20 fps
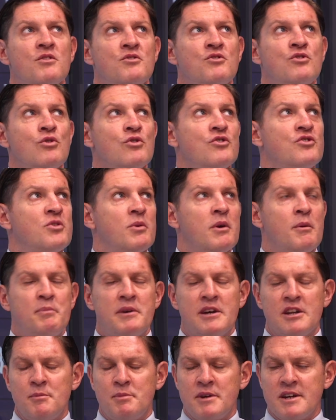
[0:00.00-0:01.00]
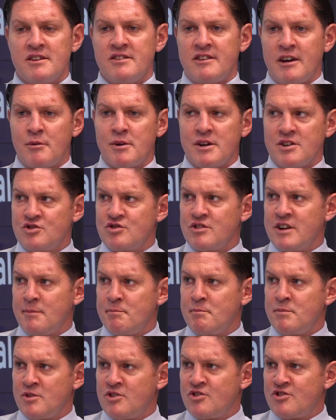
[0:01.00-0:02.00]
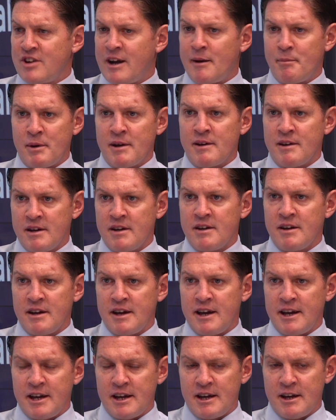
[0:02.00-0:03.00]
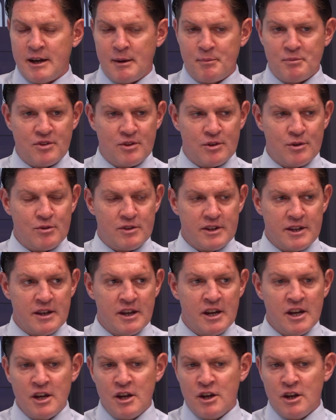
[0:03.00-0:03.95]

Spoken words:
does appear to be a dour chap, absolutely.